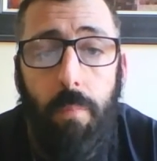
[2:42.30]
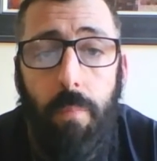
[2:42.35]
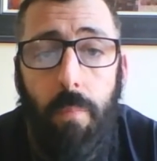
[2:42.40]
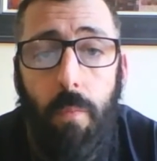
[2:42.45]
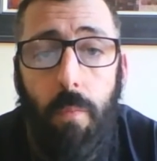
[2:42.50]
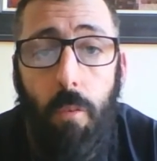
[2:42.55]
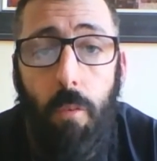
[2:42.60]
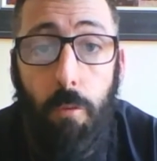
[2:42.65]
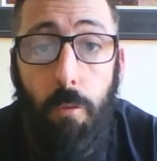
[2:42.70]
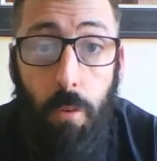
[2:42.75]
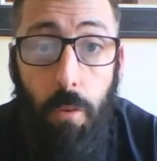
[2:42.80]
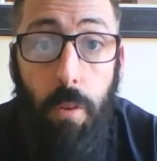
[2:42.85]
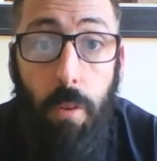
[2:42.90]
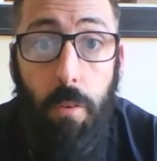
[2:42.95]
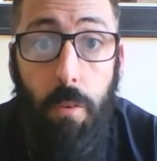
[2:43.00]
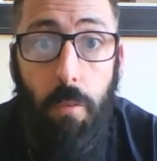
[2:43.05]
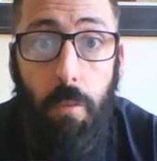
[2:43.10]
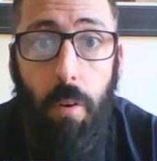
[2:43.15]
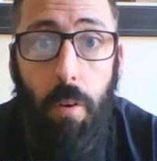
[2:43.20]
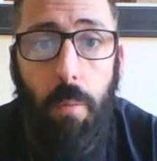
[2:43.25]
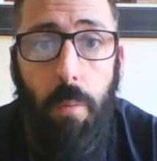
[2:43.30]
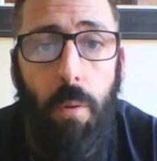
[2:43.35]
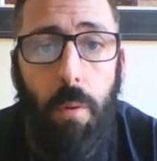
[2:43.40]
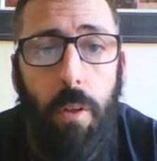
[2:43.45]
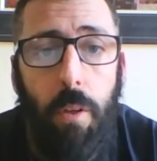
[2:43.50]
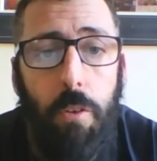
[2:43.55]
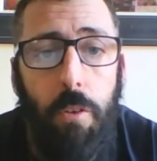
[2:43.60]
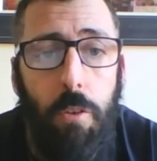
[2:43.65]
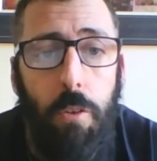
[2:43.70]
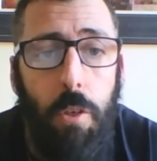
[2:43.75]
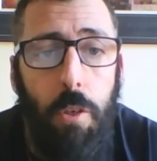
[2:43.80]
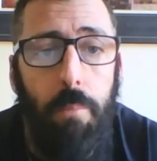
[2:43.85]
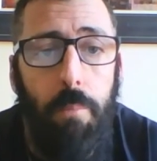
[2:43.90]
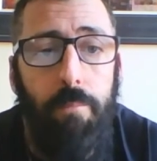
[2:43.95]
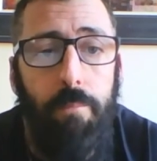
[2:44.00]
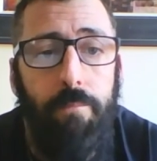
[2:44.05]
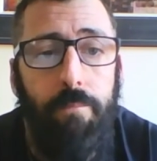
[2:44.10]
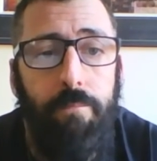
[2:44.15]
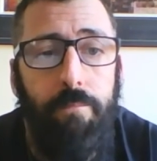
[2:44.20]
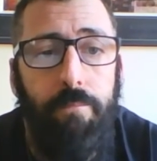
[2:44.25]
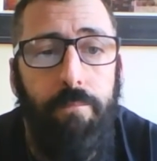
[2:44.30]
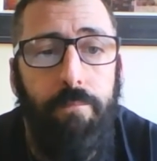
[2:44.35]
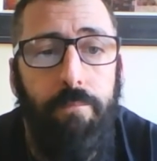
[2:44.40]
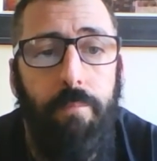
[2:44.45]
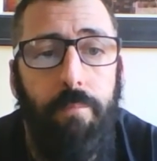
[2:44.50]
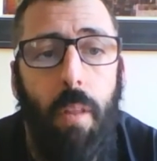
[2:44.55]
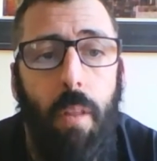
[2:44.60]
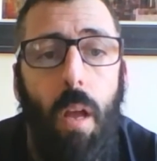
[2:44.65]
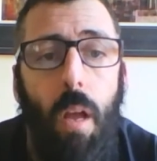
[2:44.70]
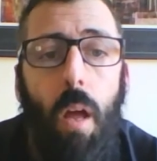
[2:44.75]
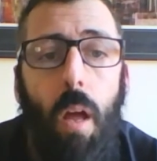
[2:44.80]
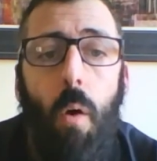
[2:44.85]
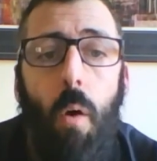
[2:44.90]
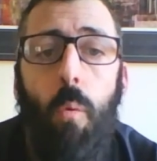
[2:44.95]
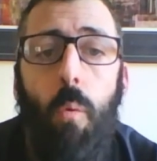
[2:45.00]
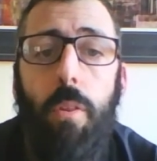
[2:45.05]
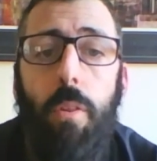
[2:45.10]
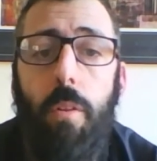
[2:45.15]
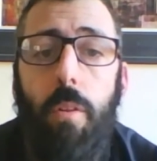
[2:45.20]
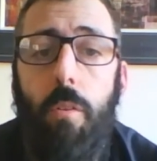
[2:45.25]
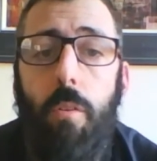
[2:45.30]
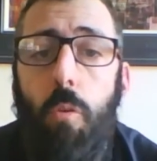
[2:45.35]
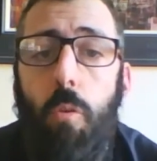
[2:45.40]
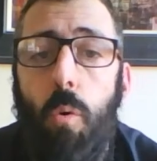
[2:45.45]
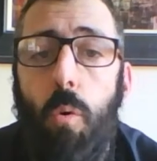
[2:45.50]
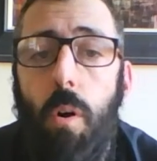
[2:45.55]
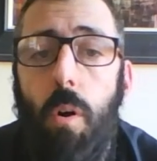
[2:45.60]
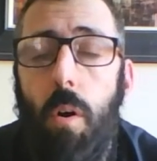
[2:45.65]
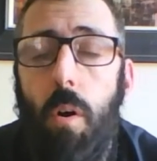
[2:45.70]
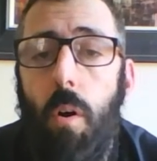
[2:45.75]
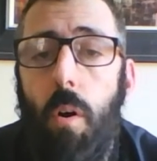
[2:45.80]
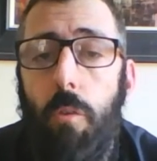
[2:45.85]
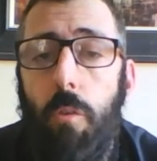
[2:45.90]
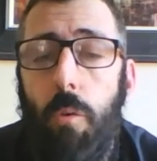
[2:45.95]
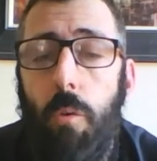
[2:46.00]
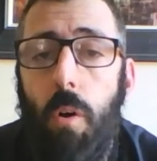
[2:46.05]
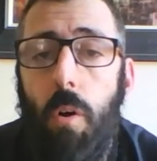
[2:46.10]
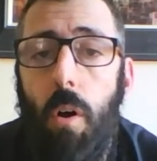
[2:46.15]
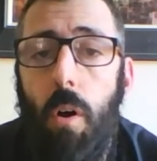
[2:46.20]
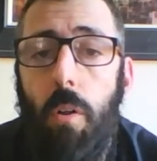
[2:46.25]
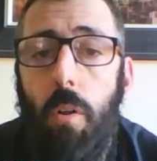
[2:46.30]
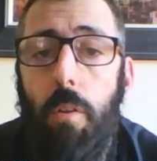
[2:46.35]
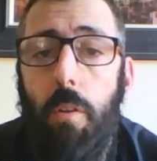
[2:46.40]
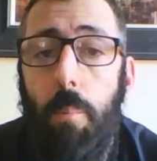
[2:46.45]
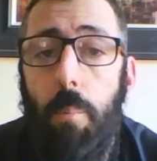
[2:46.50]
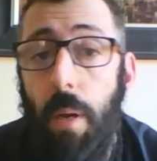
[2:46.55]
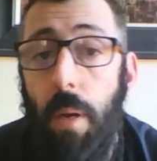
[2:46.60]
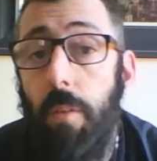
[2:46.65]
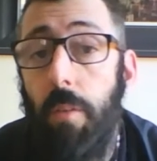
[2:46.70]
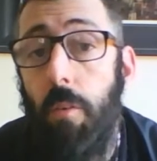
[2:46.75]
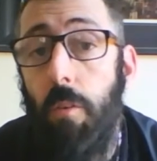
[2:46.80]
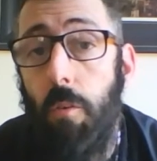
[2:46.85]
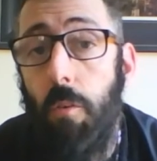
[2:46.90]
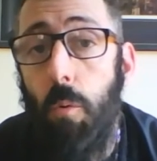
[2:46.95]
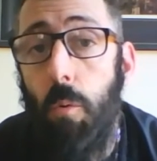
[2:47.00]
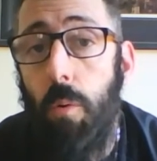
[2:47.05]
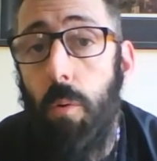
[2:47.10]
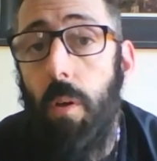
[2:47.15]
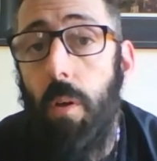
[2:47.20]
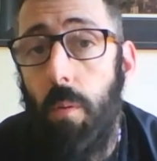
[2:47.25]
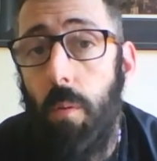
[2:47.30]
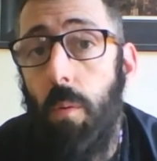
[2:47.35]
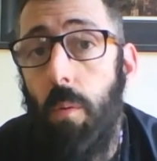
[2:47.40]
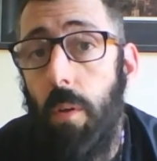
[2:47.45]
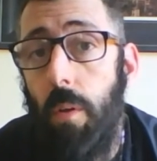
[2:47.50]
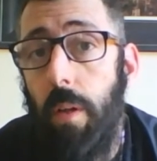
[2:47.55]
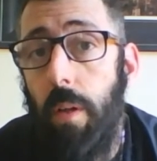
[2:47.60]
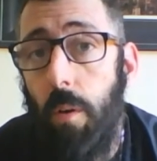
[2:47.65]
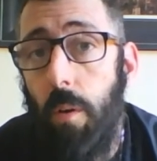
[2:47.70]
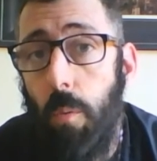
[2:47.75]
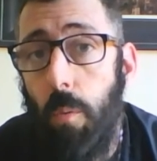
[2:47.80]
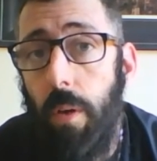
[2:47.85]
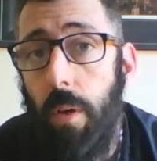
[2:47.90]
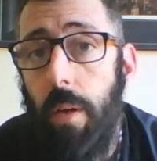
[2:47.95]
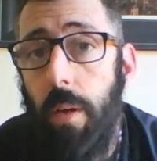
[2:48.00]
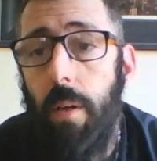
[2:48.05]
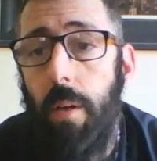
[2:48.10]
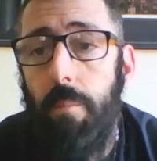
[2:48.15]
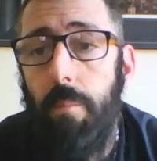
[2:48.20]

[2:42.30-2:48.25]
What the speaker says: or for this divine relationship. Within the Torah, also called the Pentateuch, in Greek,